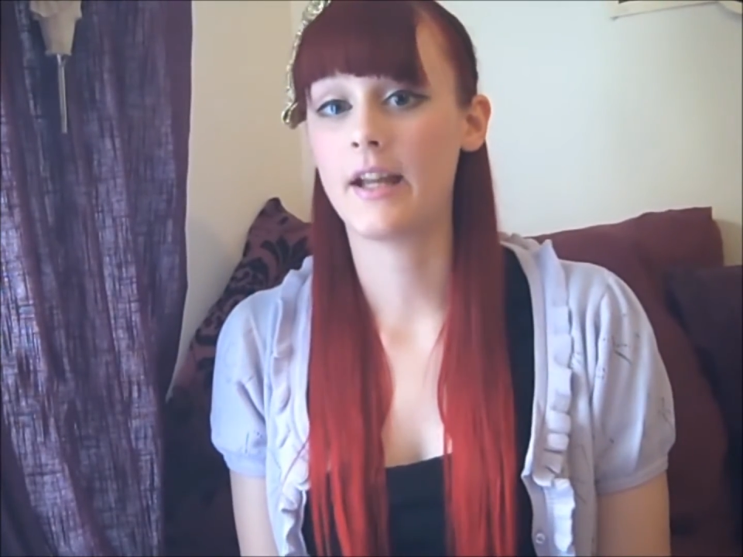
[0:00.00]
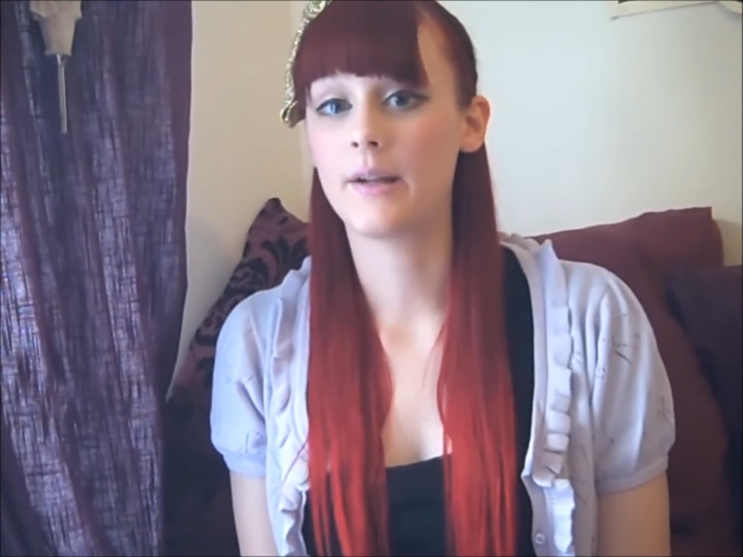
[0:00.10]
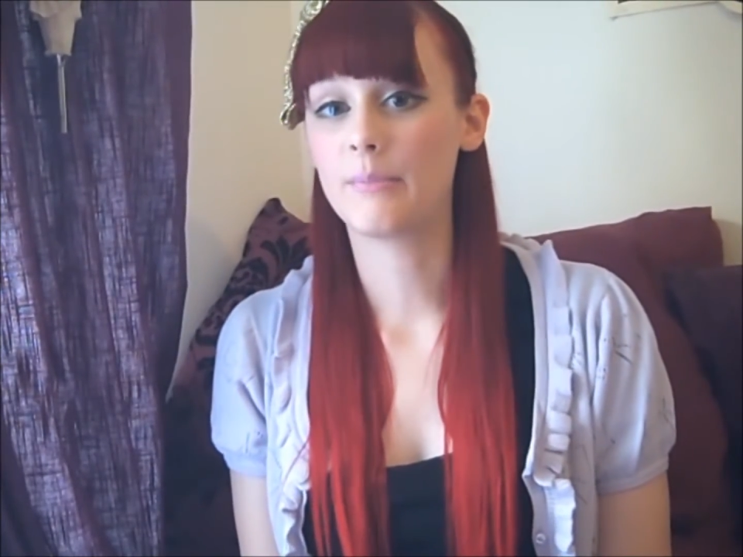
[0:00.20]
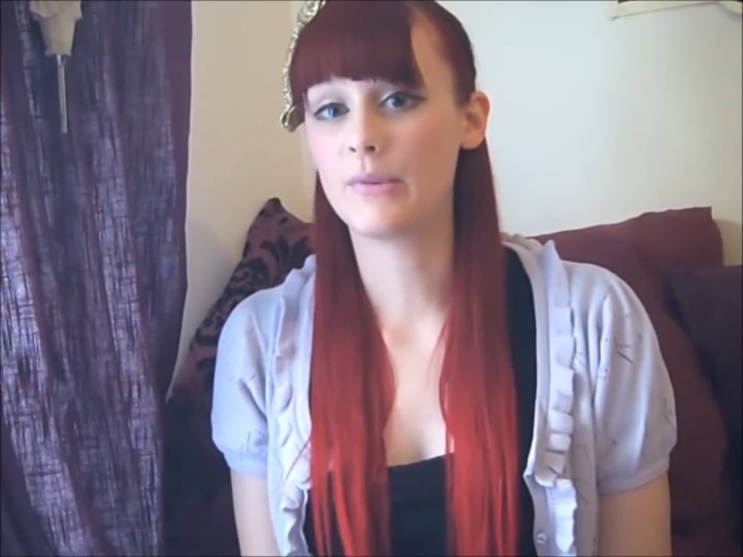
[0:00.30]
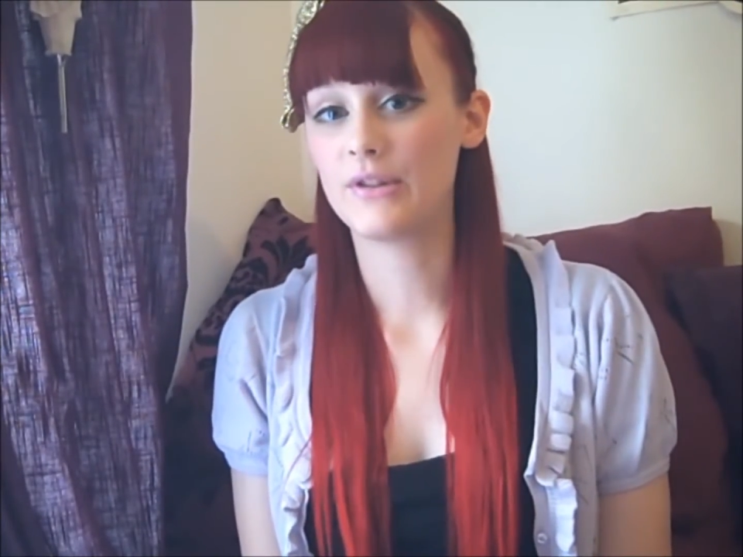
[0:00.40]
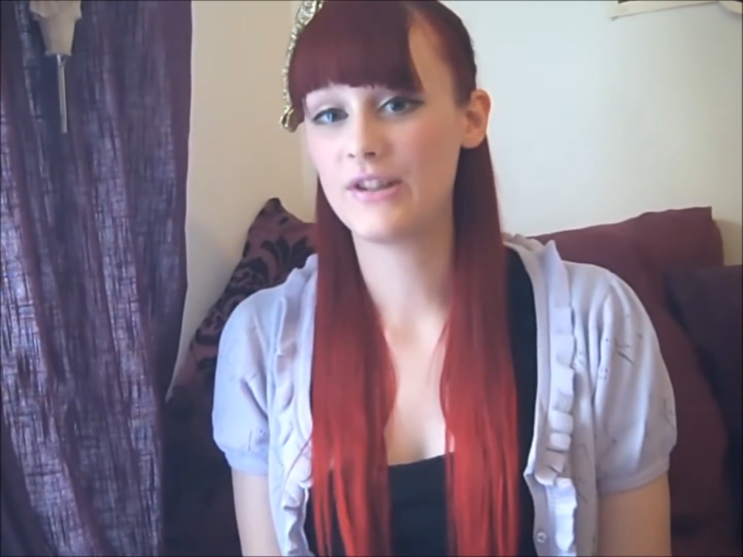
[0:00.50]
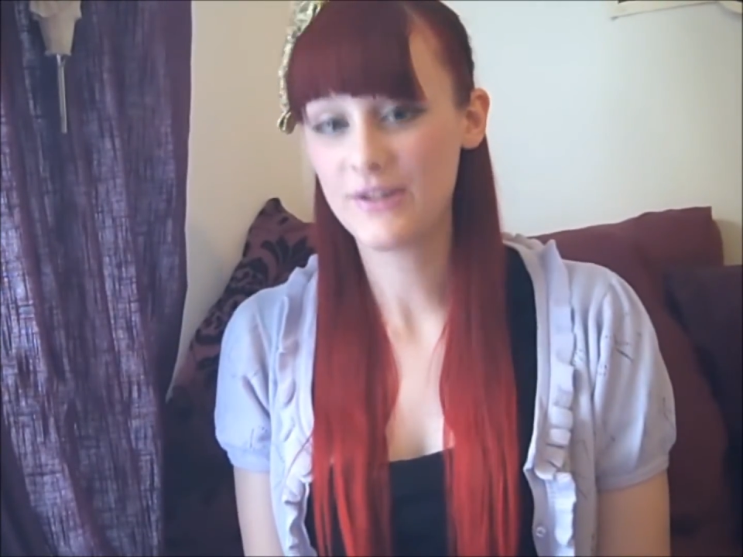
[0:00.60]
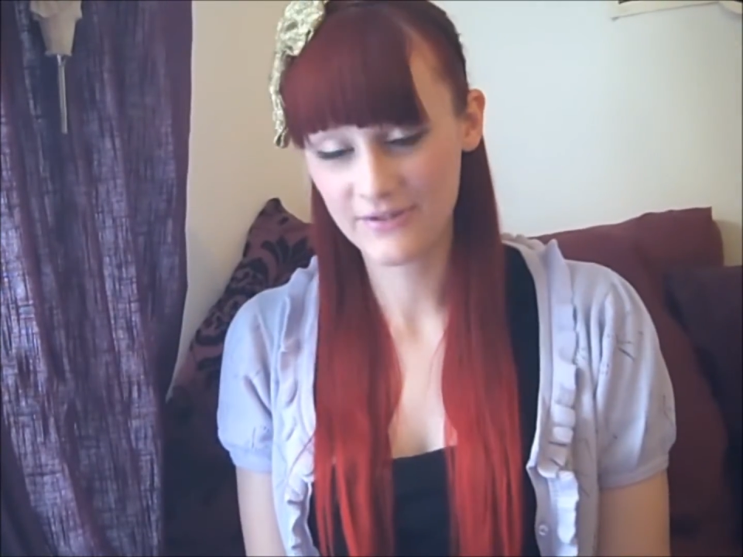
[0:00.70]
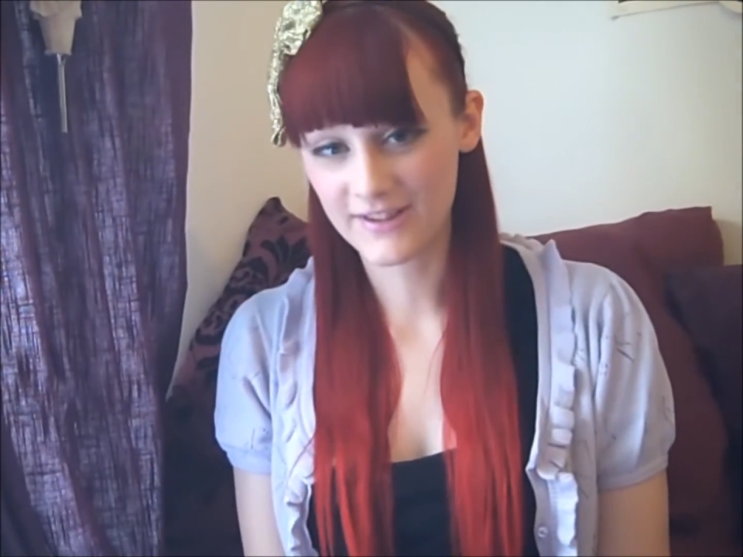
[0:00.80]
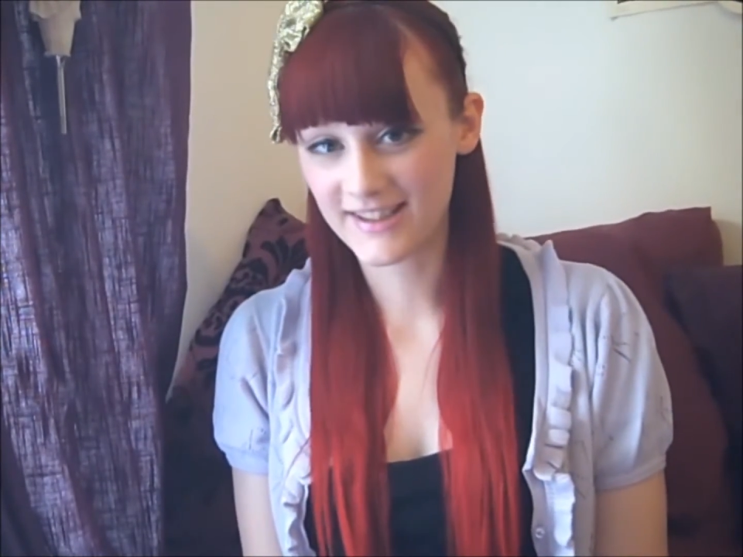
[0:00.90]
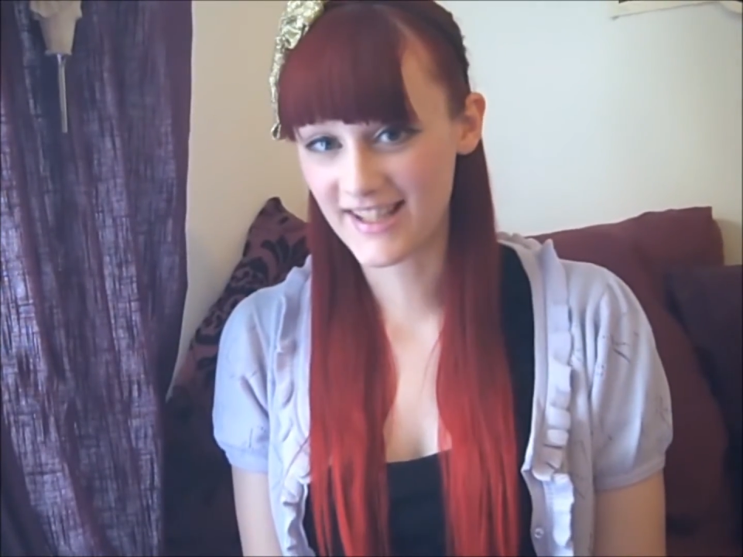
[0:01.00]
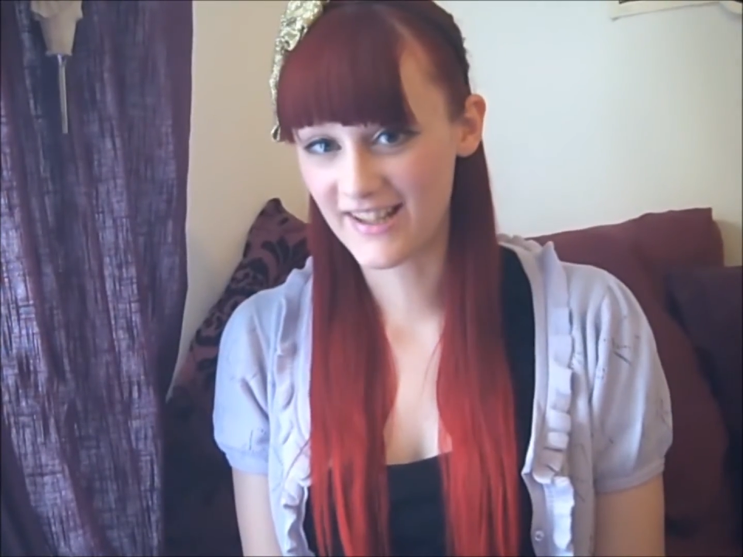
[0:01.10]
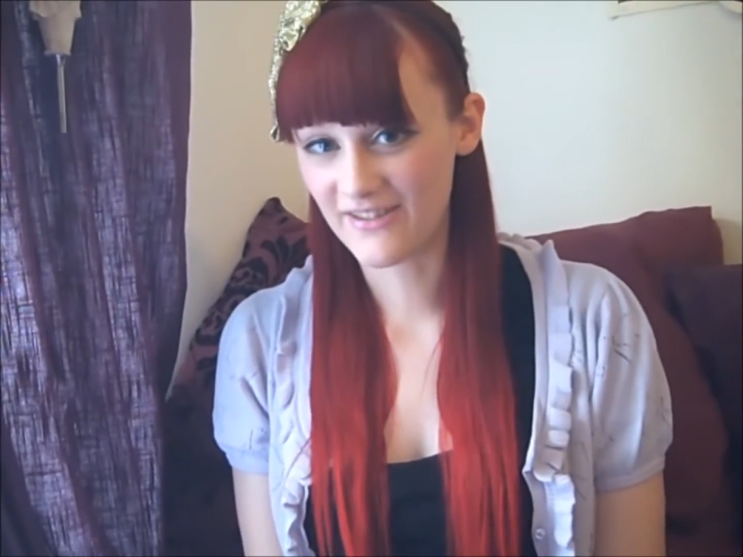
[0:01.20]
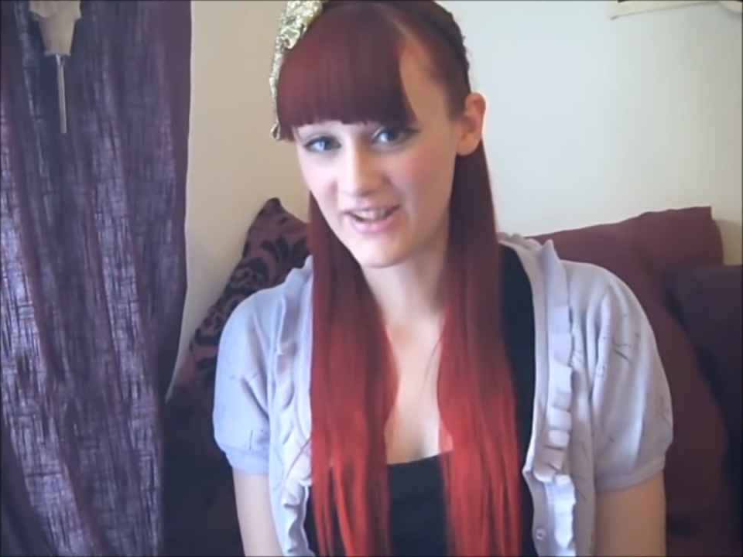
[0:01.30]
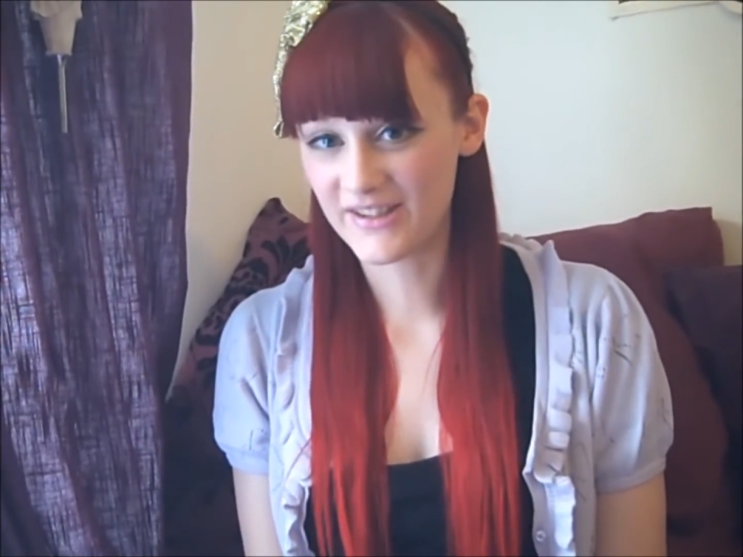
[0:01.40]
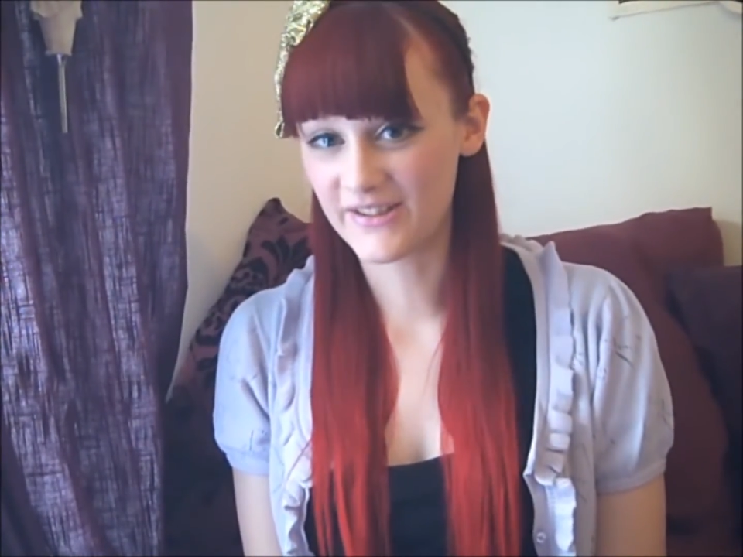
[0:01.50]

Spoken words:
and more useful side of the